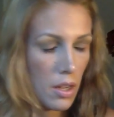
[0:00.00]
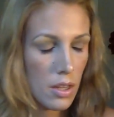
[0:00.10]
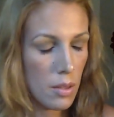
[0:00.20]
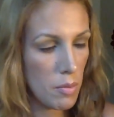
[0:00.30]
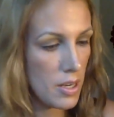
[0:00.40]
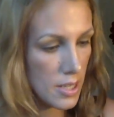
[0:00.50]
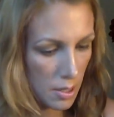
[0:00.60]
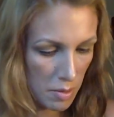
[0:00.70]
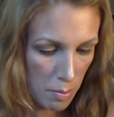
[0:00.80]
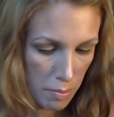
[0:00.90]
I'm going to
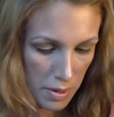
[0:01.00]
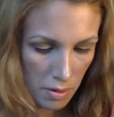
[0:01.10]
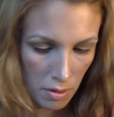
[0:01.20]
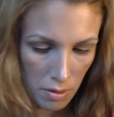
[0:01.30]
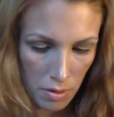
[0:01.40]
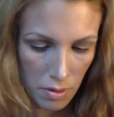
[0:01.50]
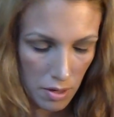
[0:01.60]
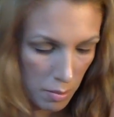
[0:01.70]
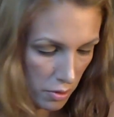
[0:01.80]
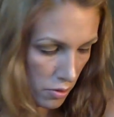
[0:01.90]
take my bigger
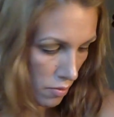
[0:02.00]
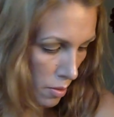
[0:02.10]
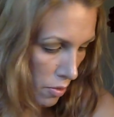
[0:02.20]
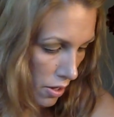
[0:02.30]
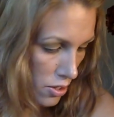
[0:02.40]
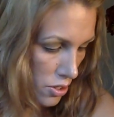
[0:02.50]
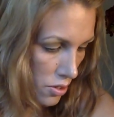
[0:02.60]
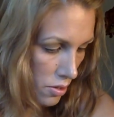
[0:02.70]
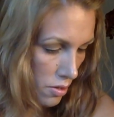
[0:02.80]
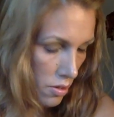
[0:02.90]
number 3 brush.